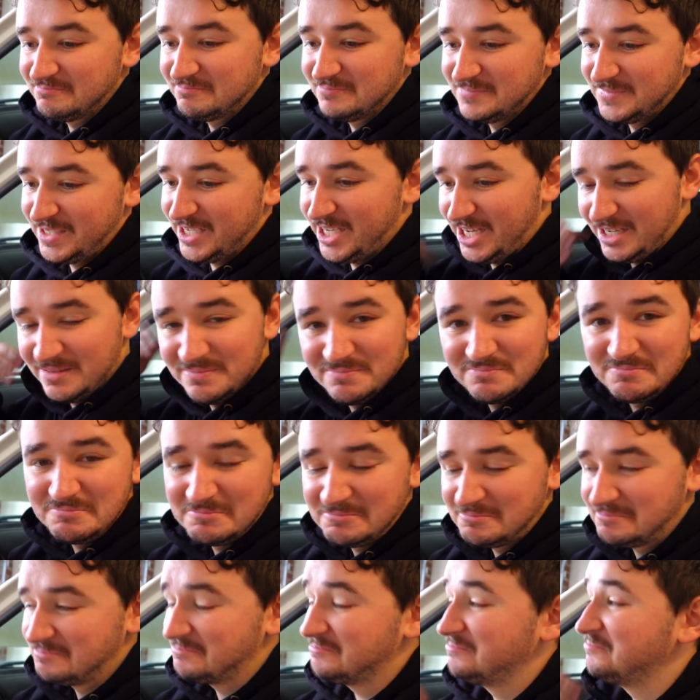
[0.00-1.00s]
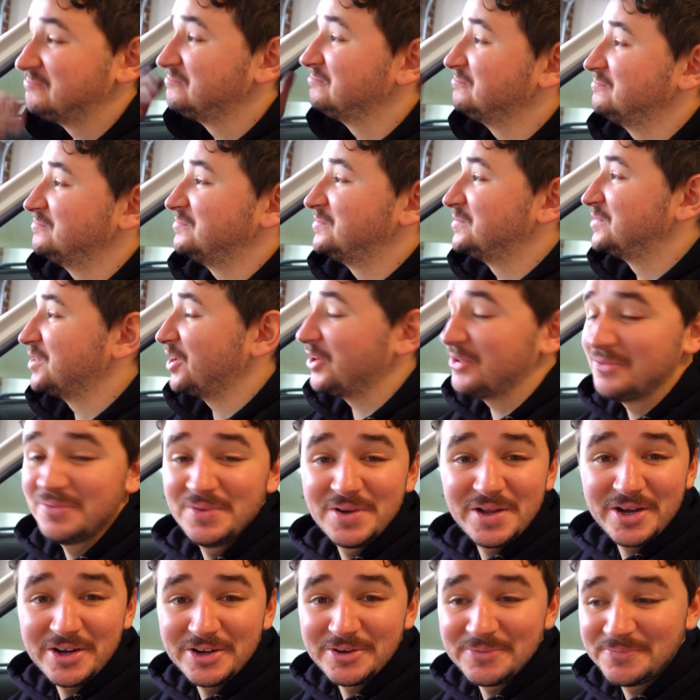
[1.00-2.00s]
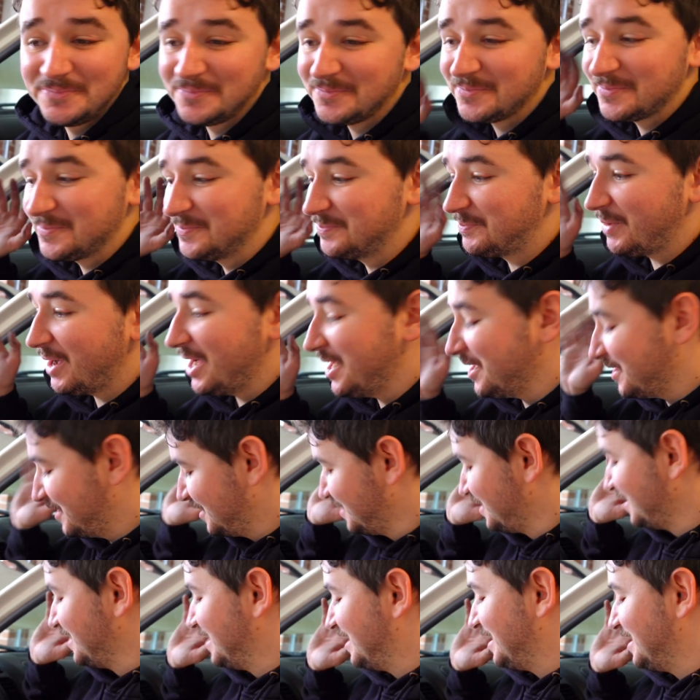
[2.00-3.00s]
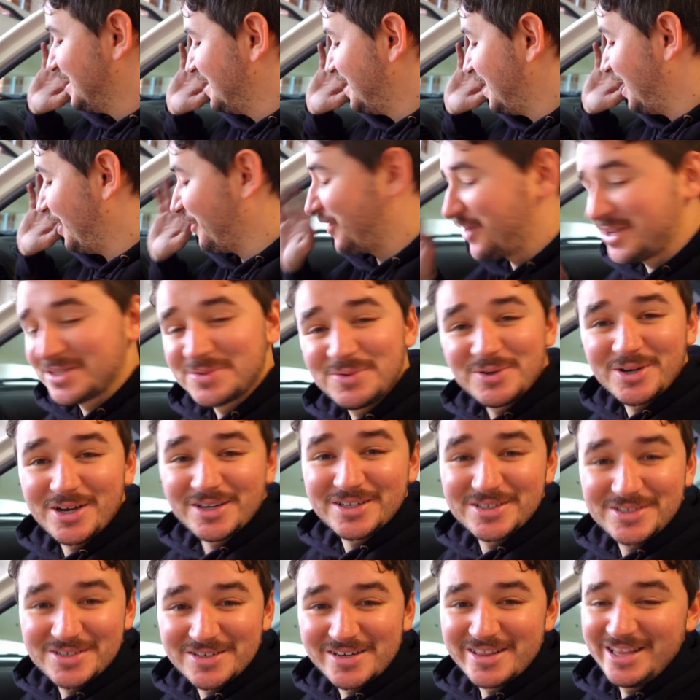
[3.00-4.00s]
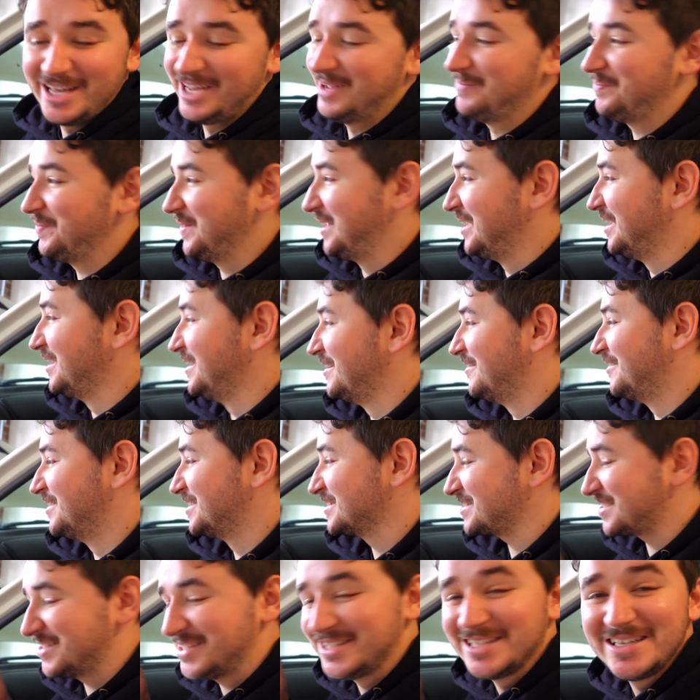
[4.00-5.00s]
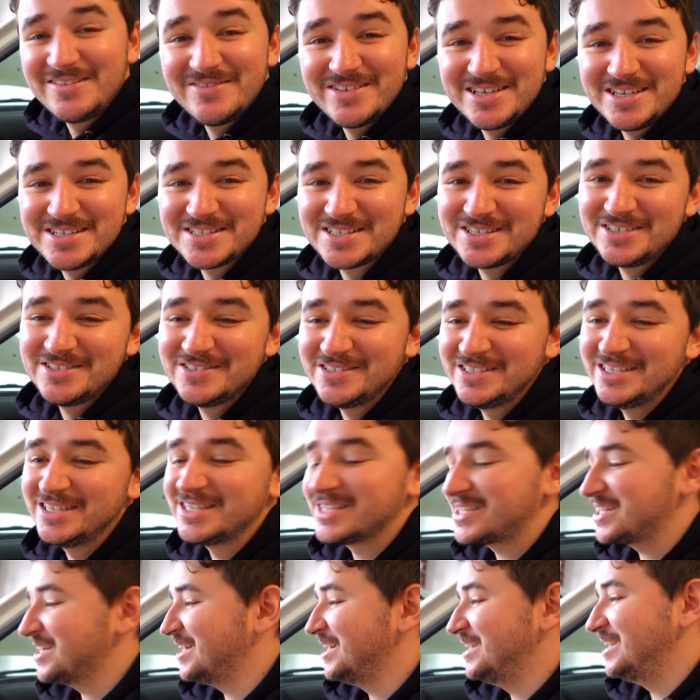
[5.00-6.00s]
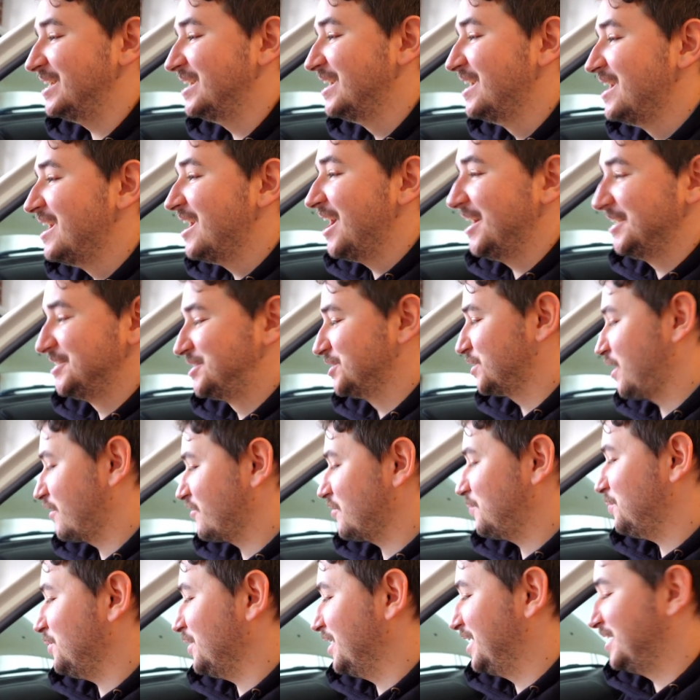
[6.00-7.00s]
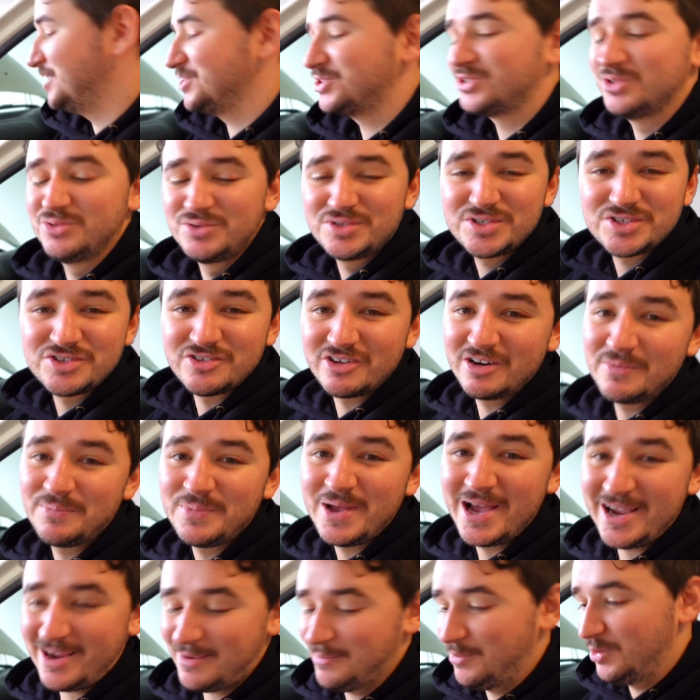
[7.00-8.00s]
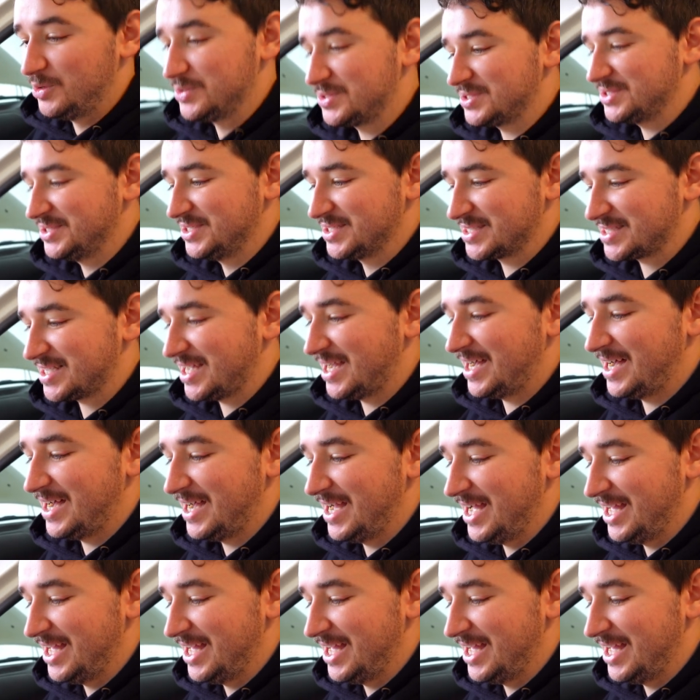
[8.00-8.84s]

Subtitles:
yeah, don't know. But I think that's what we're going to do today. We're just going to leave the ECU in the car. I do have a plan to strip back most of this car